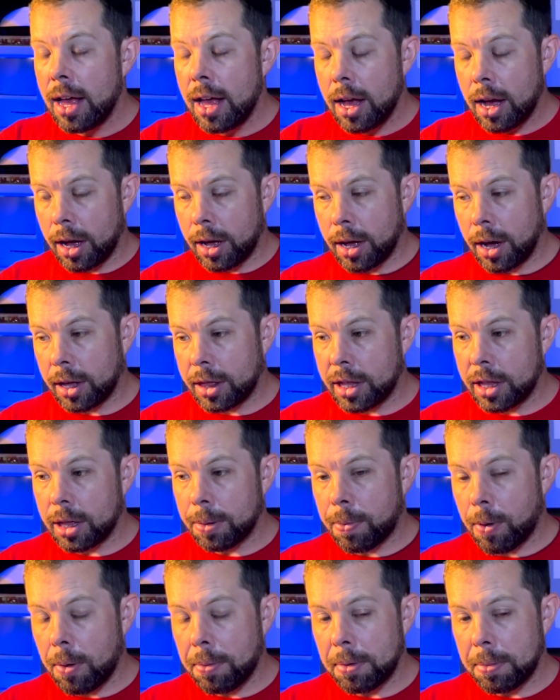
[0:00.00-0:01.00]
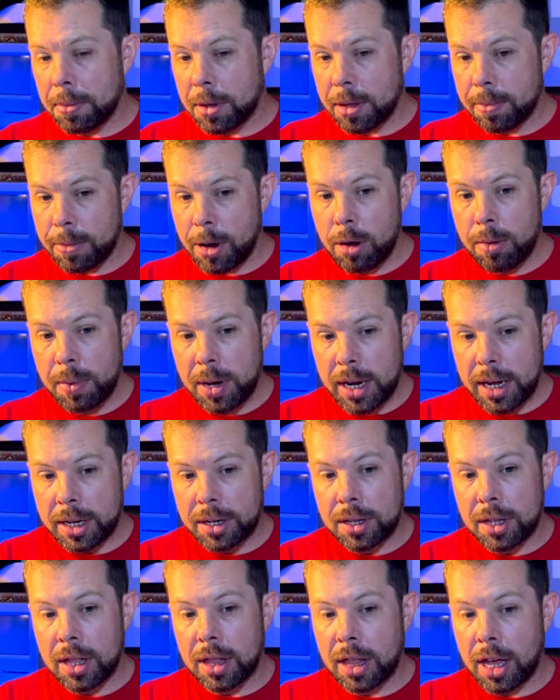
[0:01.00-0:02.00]
Uh, I think the problem at the moment is
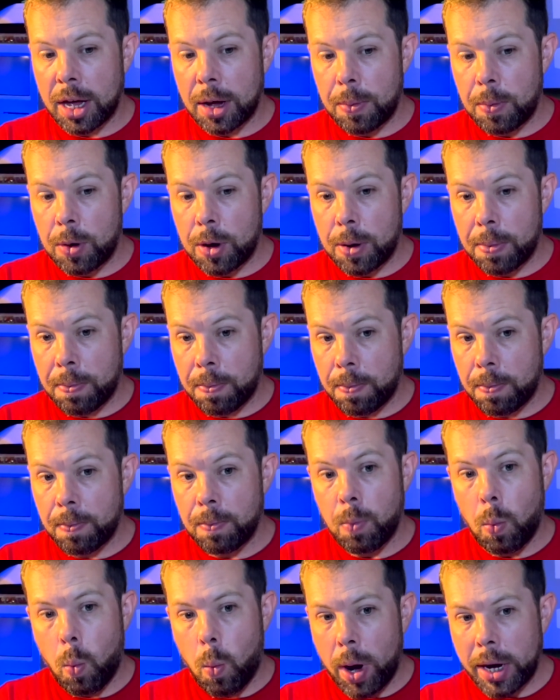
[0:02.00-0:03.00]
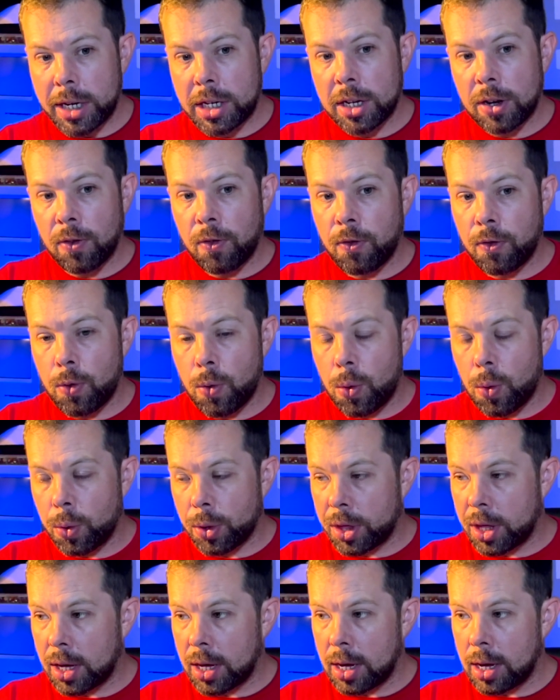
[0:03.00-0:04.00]
that they were waiting for
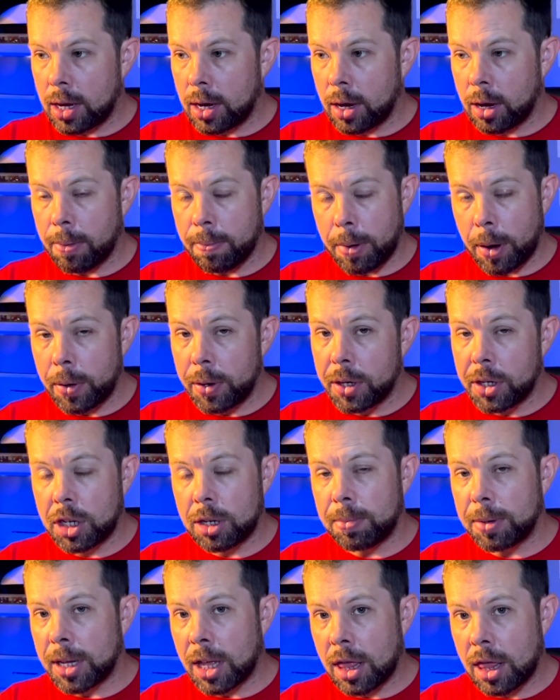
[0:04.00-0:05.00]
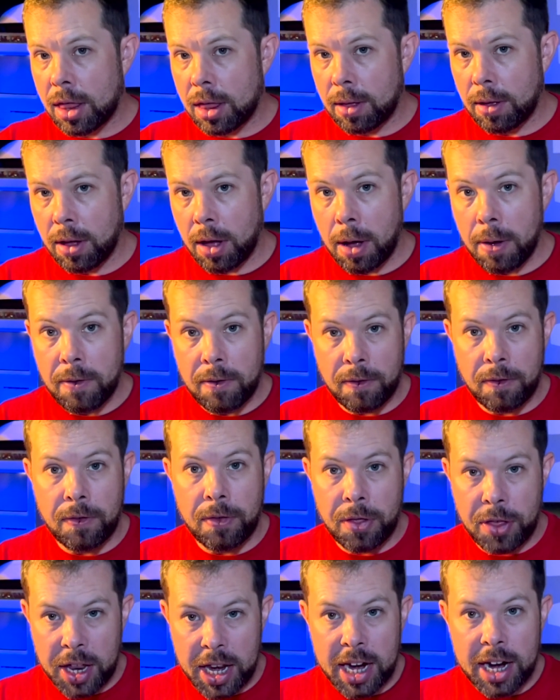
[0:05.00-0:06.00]
the components to be th uh,
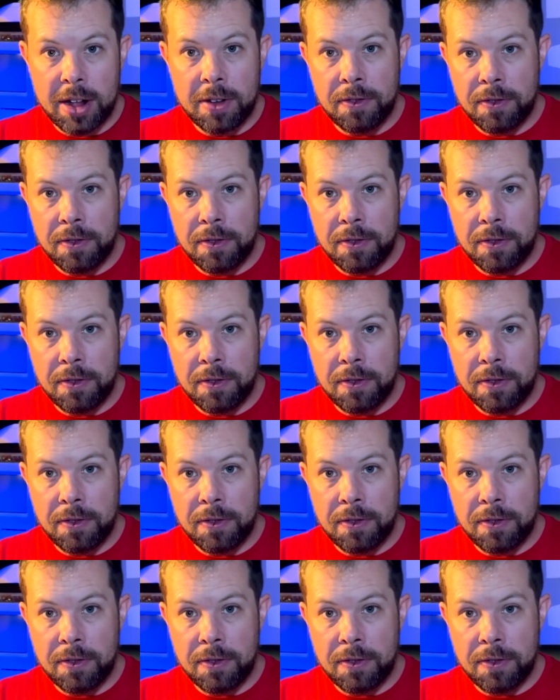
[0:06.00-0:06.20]
thin enough,